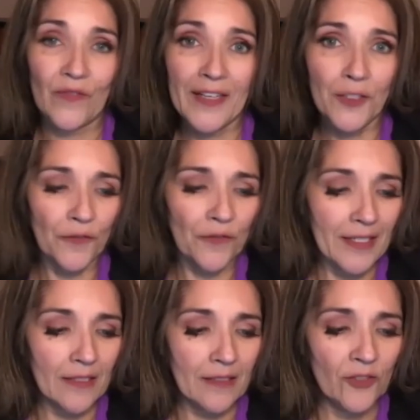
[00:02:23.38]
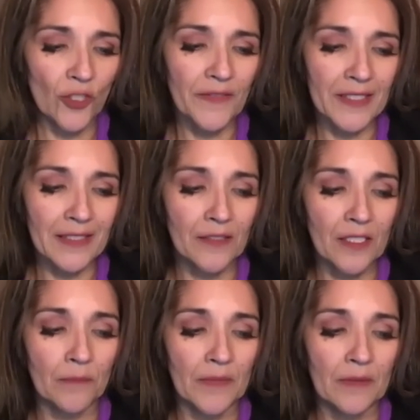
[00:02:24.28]
fight or flight nervous
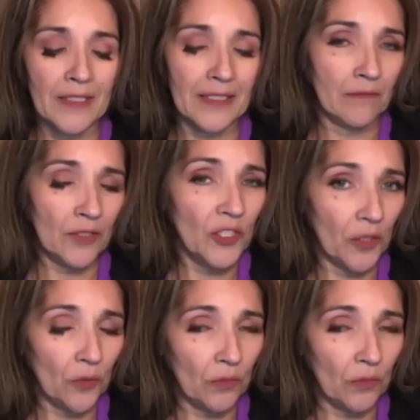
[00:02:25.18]
system you know,